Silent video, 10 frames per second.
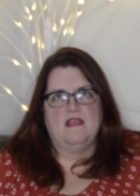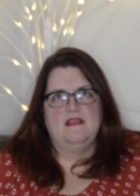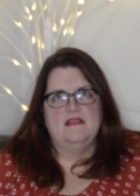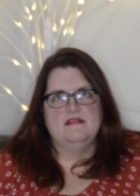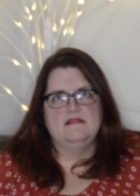
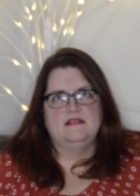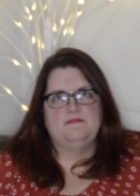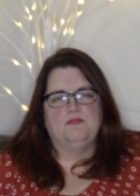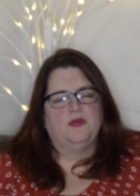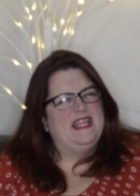is
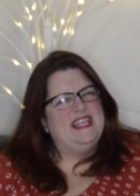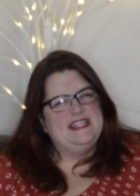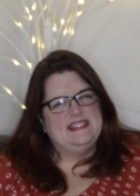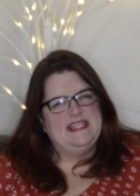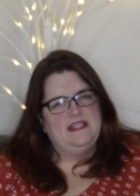pretty
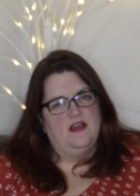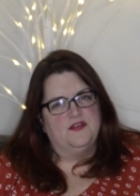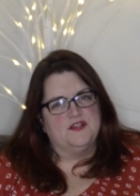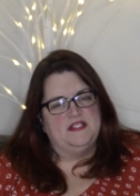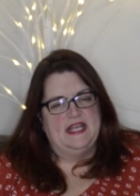easy to
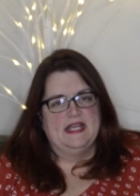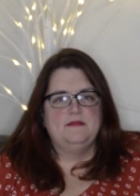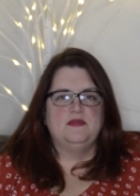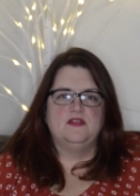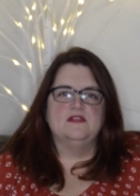understand,
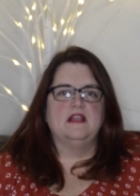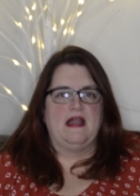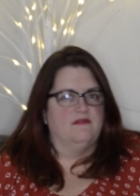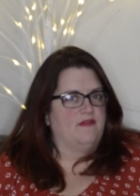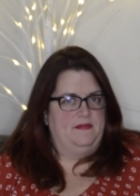but there's a
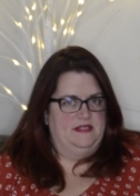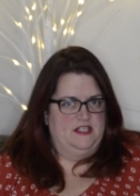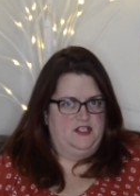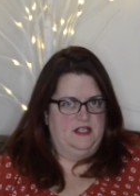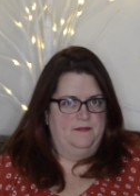lot of
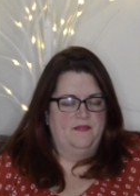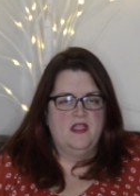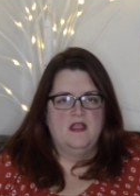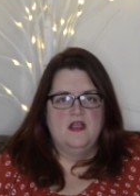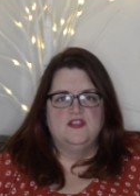repetition.
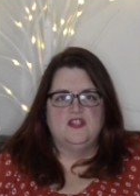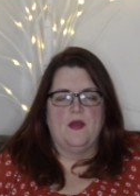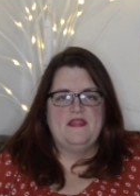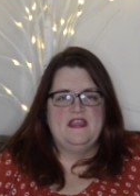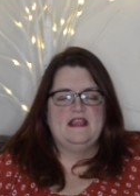So
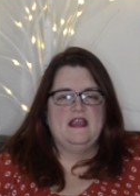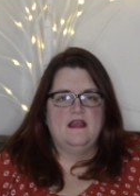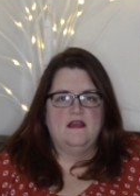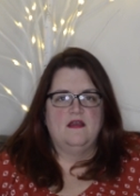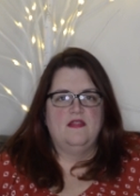I think
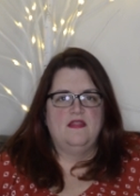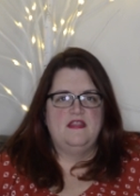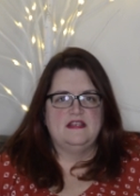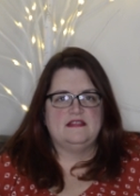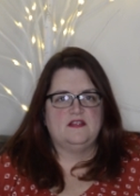
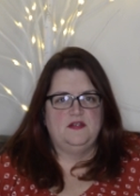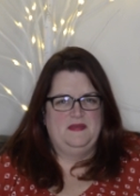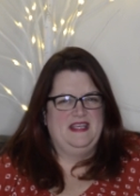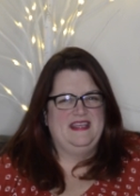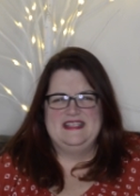this
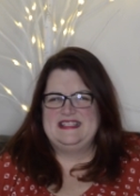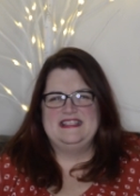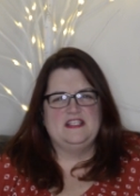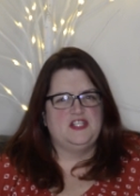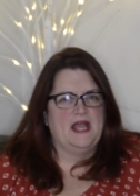
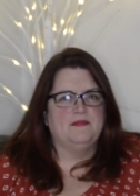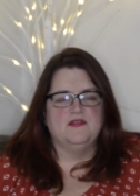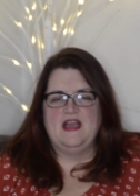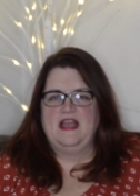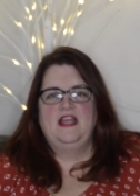is a chapter
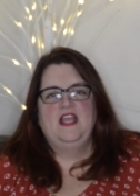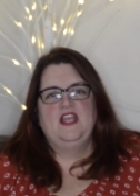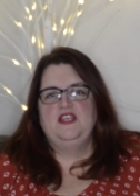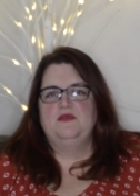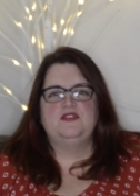that
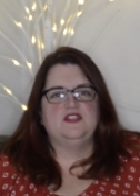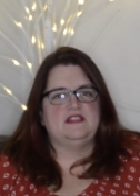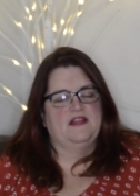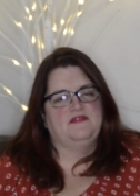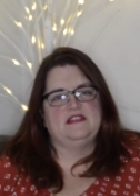you would just
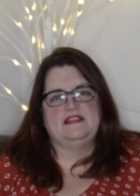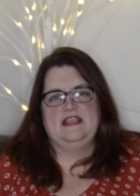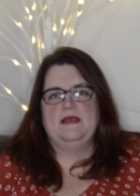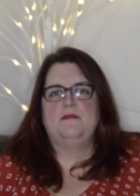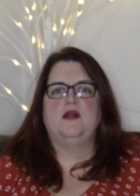have to
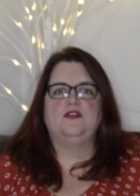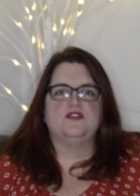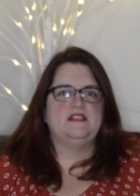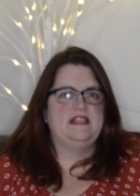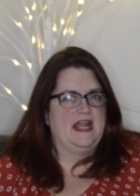skim,
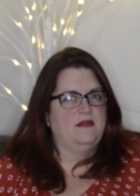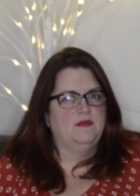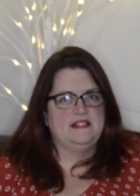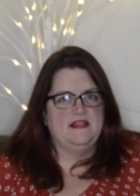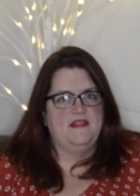understand
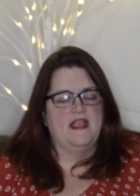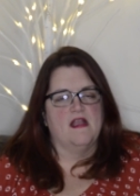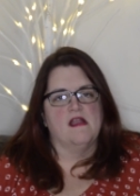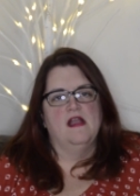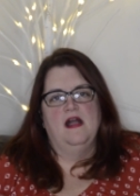what's in
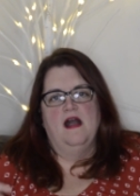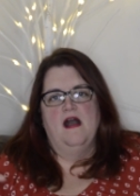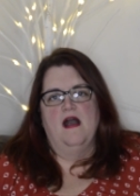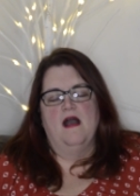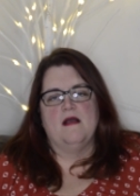there,
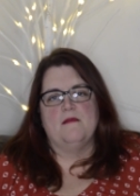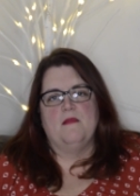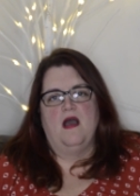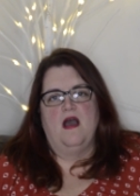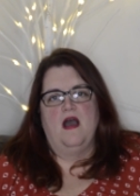
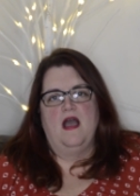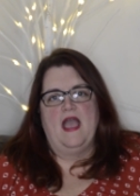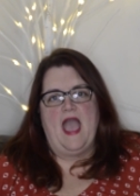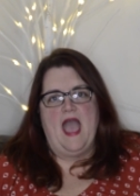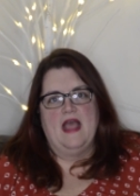
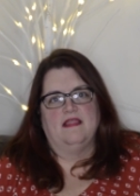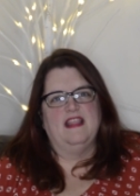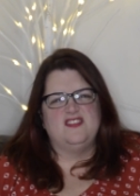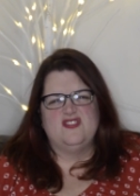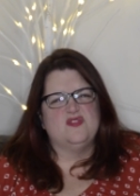and
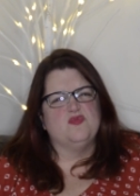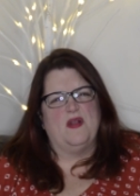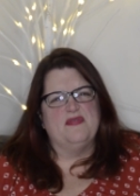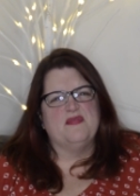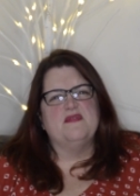let's just
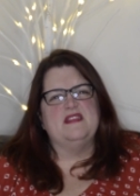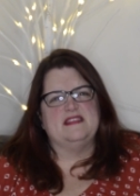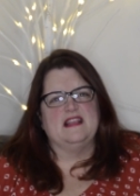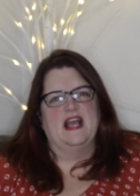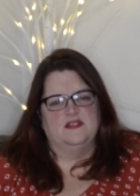run through these
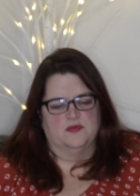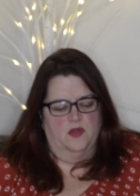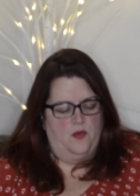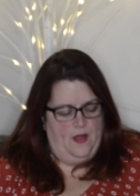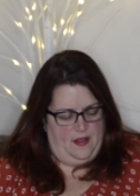slides real
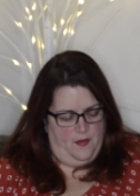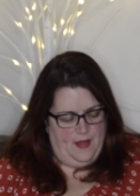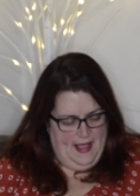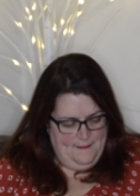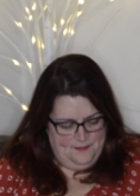quick,
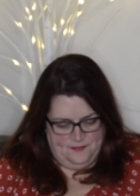okay?